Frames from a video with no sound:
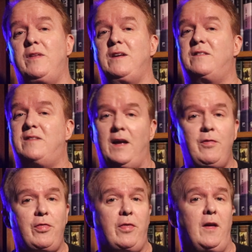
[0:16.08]
the
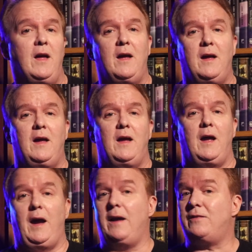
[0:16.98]
tenth,
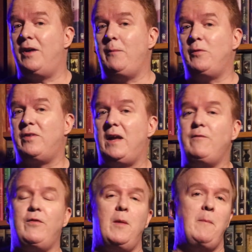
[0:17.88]
and time once
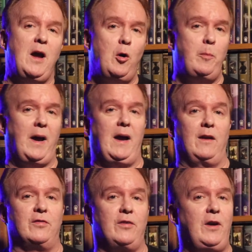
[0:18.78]
again for the
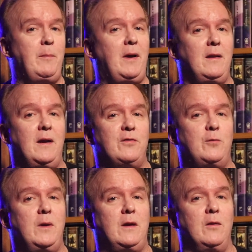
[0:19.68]
mailbag. Sorry about
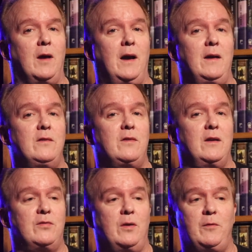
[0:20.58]
last week, you guys.
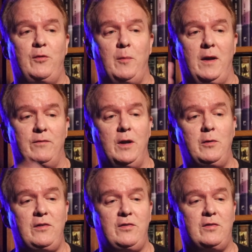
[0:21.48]
As some of you may have
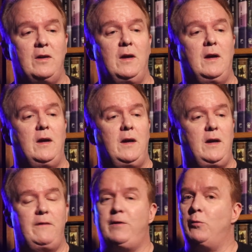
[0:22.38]
noticed,
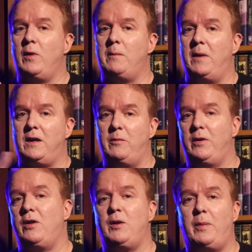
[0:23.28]
if you read my
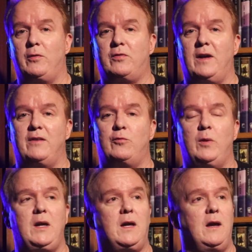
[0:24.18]
community post last
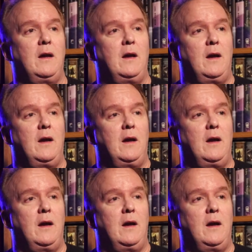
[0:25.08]
week,